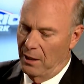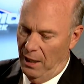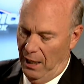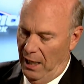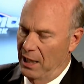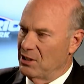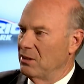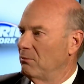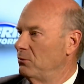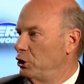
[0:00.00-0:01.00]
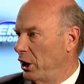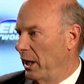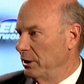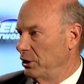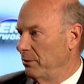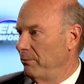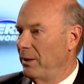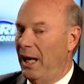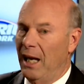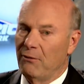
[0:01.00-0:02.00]
uh, as a judge
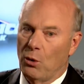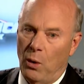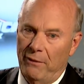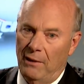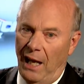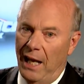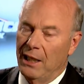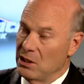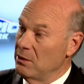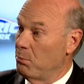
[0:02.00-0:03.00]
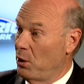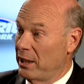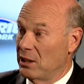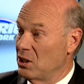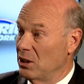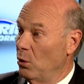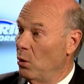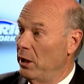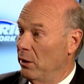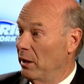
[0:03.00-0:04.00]
and quite and as a practicing
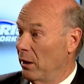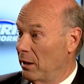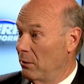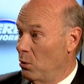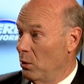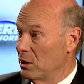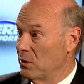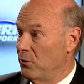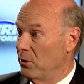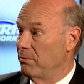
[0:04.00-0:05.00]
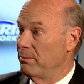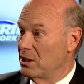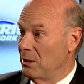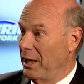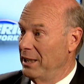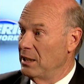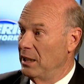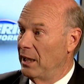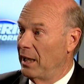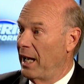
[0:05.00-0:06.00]
lawyer in our courts for some
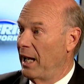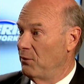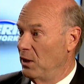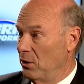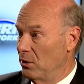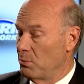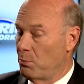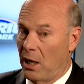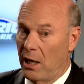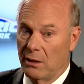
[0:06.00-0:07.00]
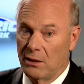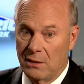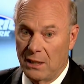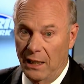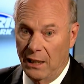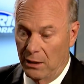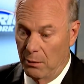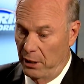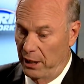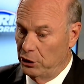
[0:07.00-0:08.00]
18 and a half years prior to taking the
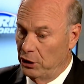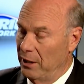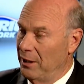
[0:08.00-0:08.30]
bench.